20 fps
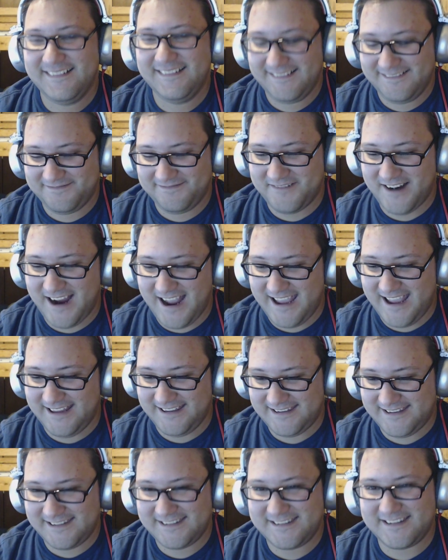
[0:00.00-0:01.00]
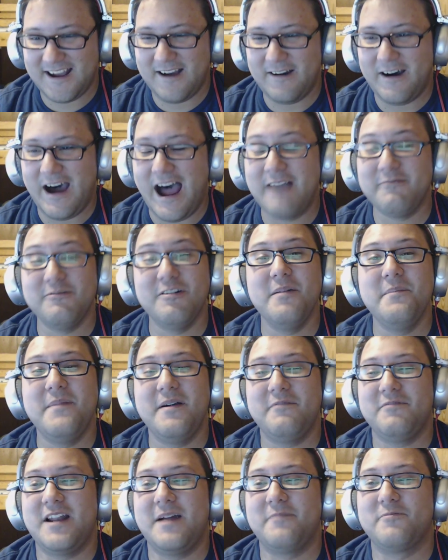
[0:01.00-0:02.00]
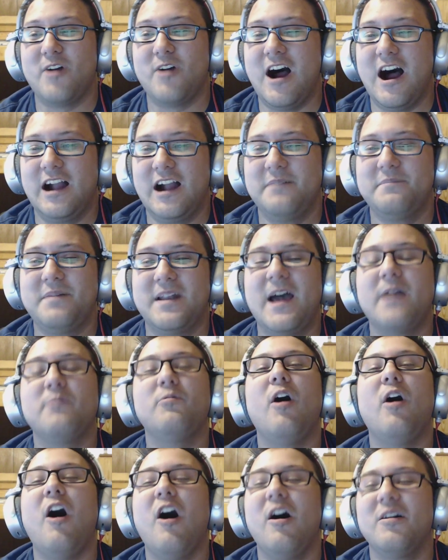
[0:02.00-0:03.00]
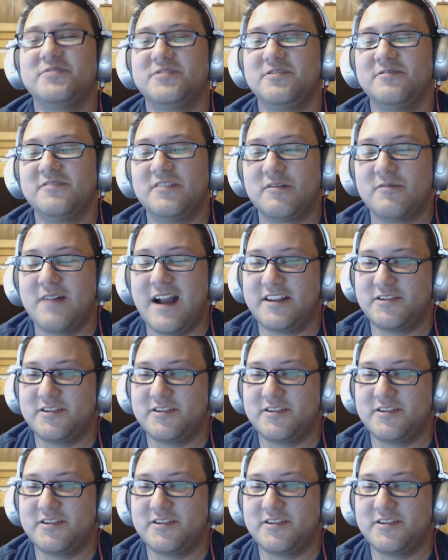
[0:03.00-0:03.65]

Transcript: Right? So, I will admit when I'm wrong, but I will also correct where